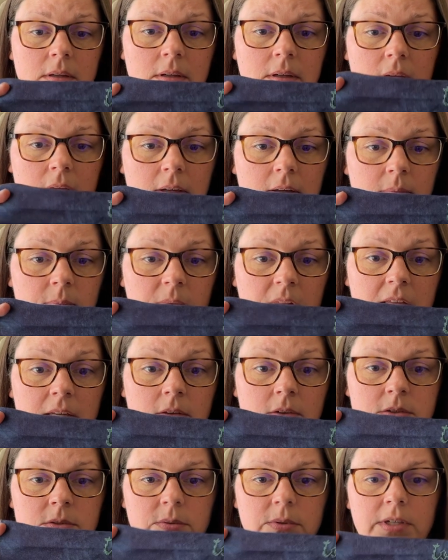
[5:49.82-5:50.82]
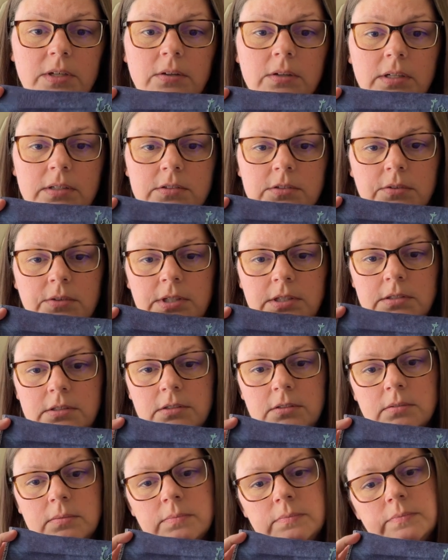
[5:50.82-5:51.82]
And it looks really good on screen
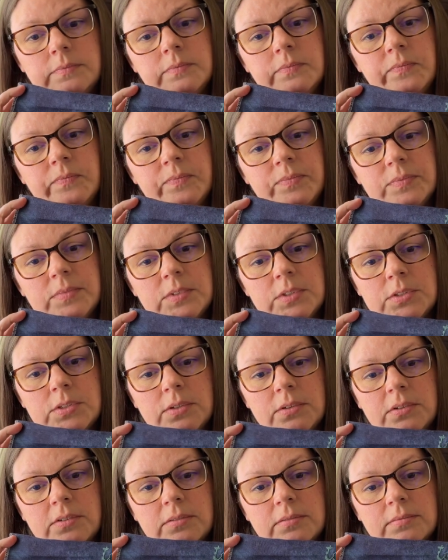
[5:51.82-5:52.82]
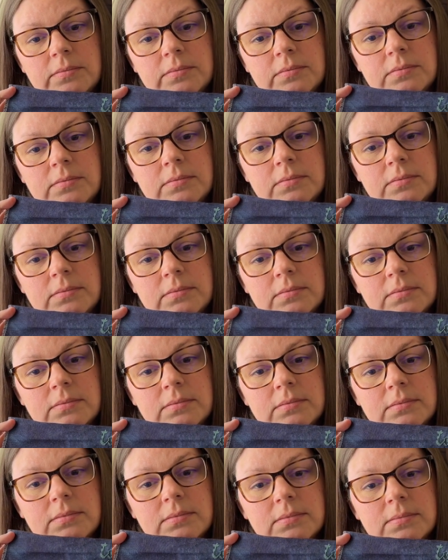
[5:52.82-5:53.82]
too. So
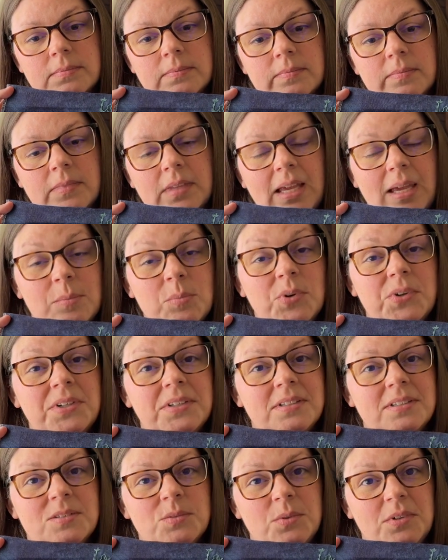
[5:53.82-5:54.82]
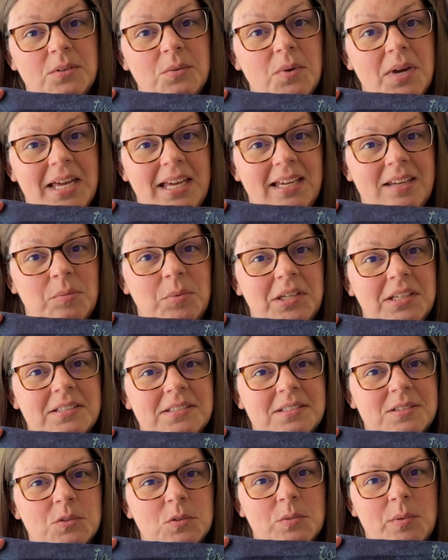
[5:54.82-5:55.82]
I'm putting this one away because
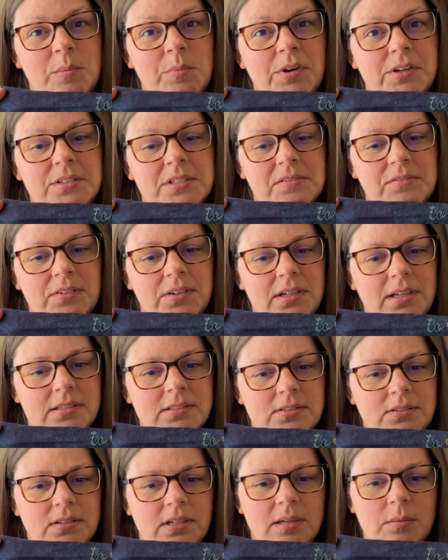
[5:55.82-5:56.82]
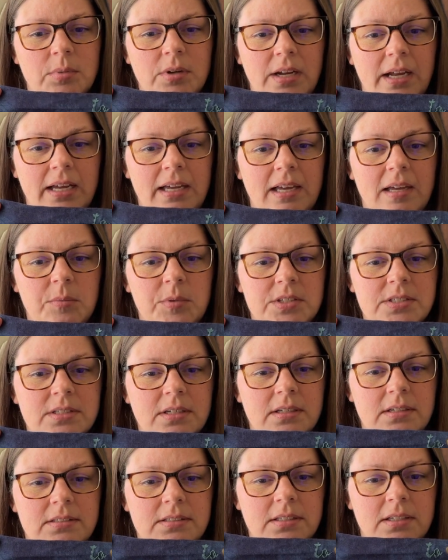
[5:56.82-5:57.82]
this was my project for yesterday, but I am
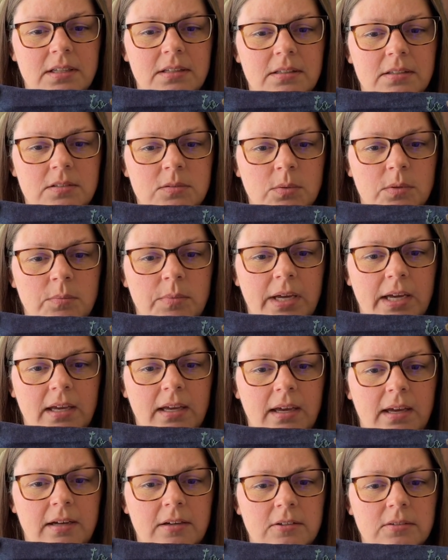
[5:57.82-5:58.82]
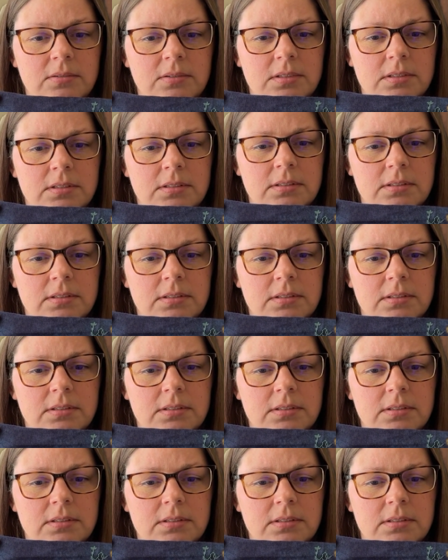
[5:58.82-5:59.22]
excited to get this one back out